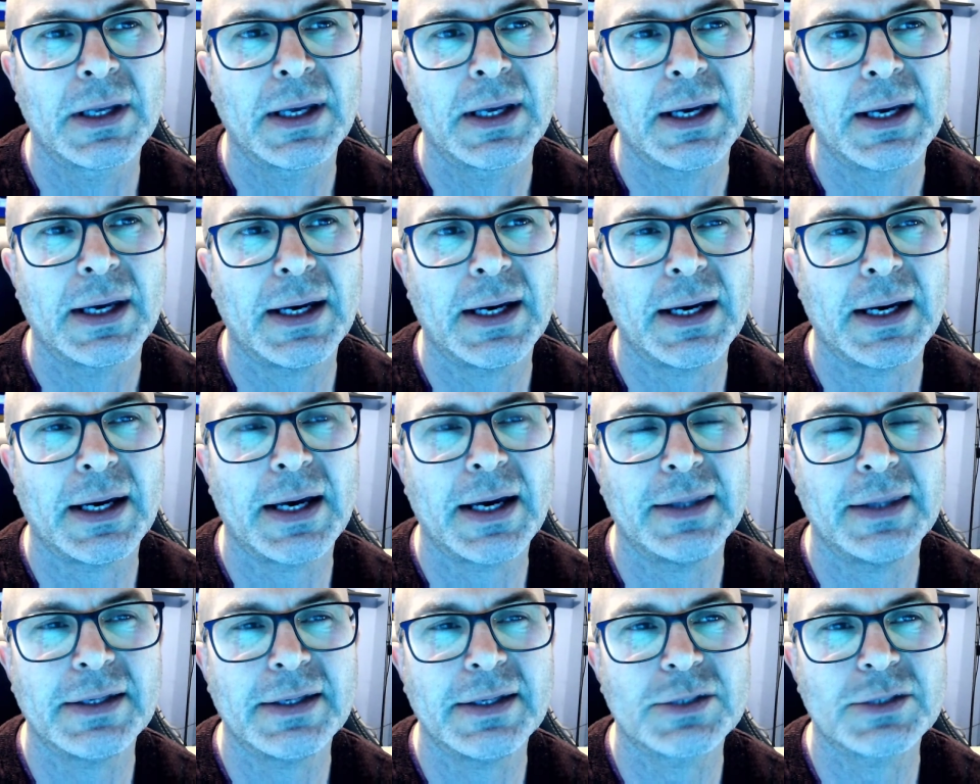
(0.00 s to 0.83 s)
And
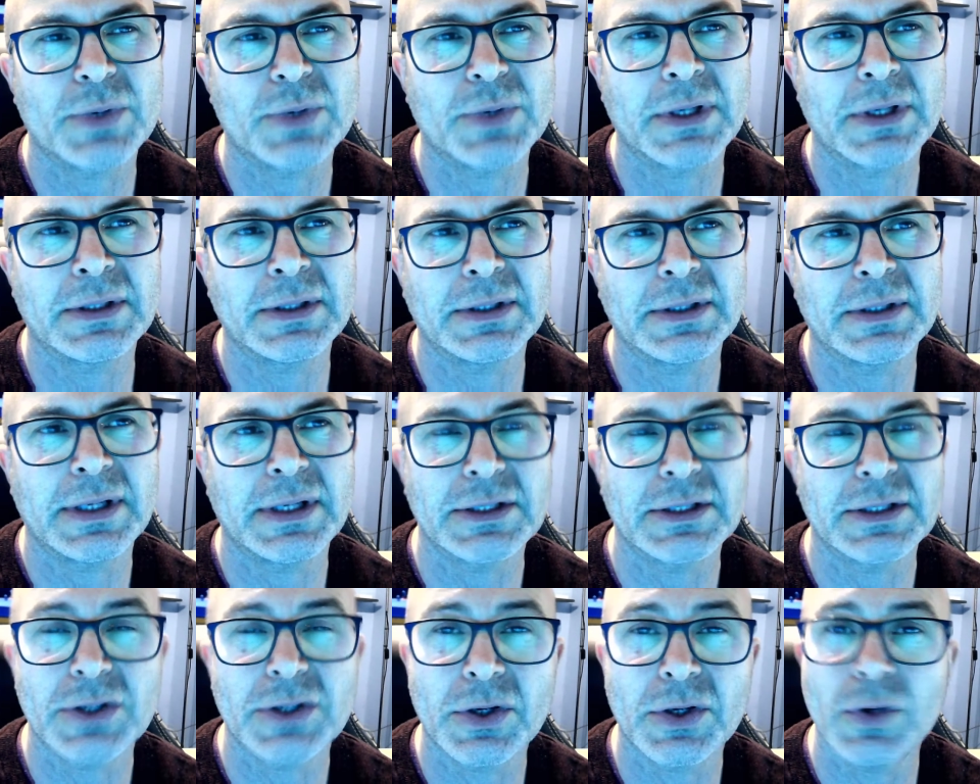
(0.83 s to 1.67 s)
this one has
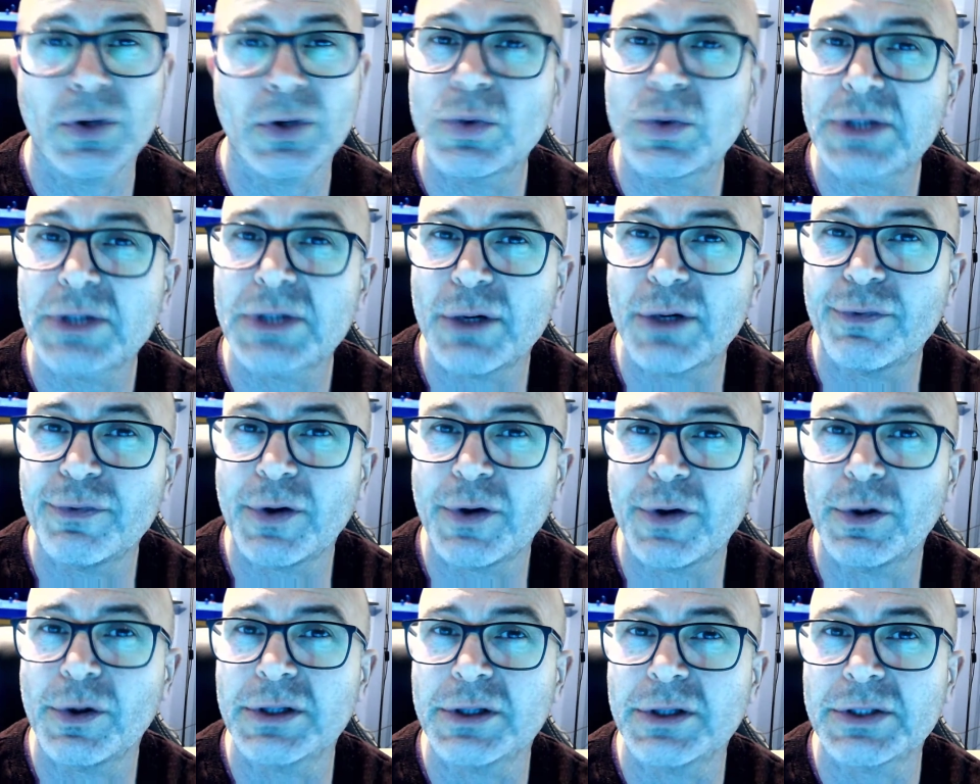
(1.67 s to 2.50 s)
got an
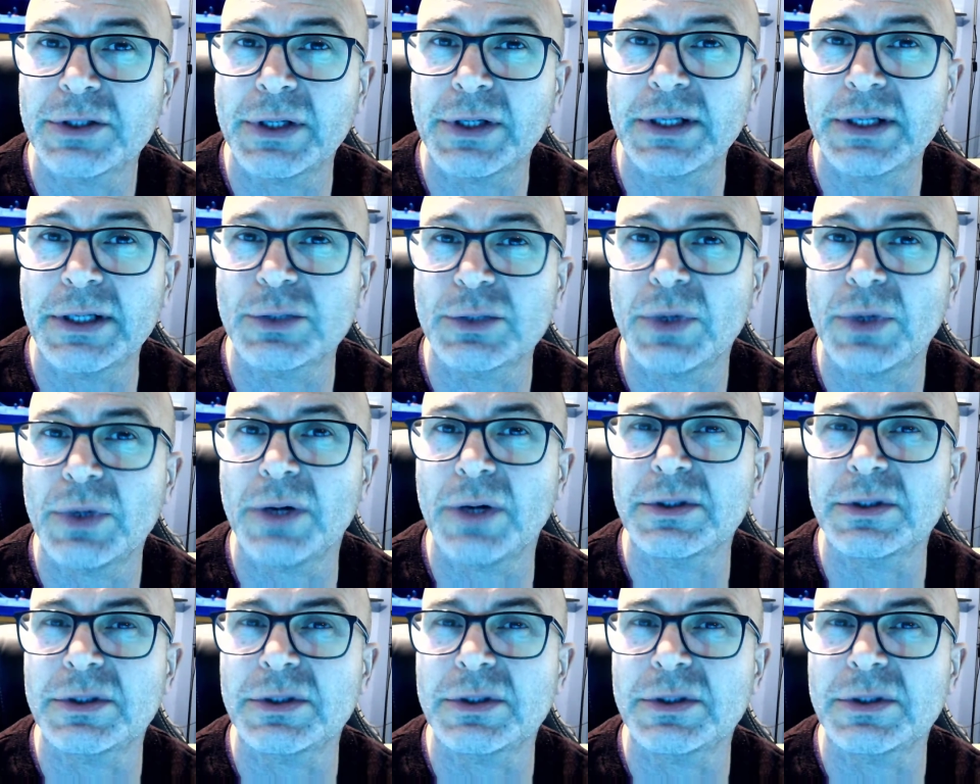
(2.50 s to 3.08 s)
autofocus on it as well.